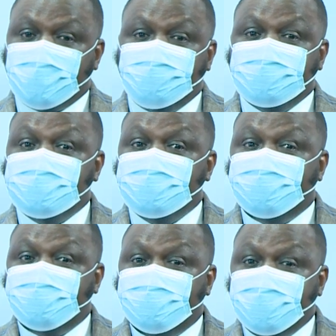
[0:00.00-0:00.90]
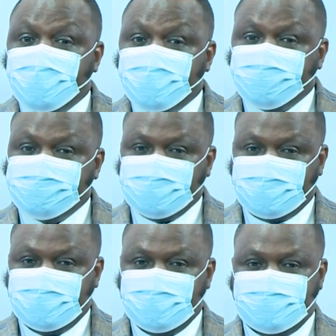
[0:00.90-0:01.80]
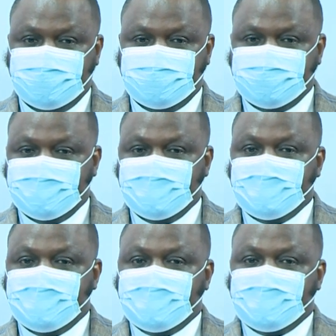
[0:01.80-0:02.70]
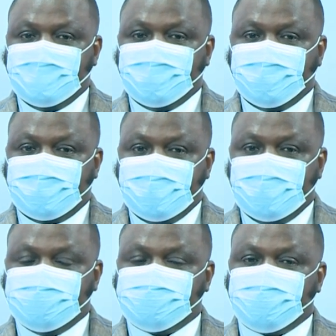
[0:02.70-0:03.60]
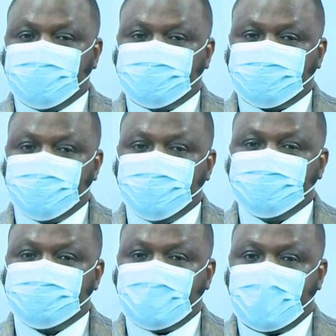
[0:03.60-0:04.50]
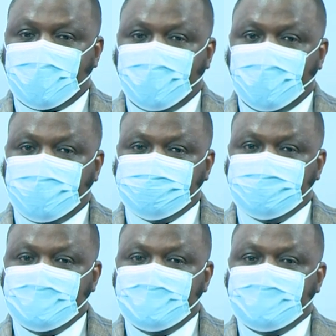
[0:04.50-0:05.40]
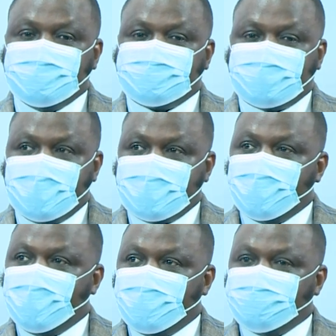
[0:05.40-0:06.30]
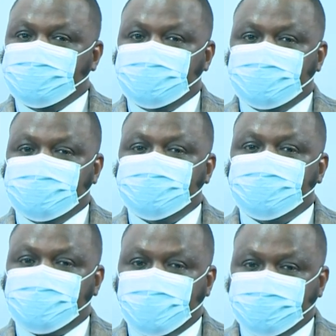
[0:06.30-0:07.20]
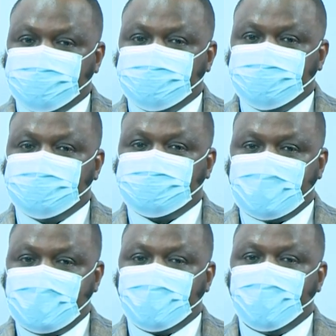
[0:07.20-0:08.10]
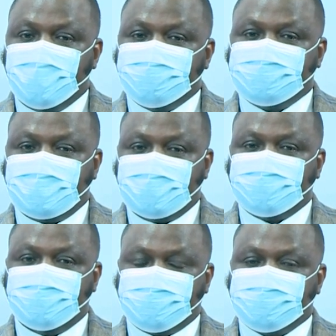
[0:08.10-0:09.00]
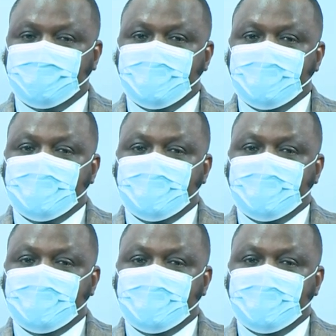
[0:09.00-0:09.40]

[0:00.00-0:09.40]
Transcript: and completely fill the kidney. Okay, such stones are called staghorn stones, staghorn calculus,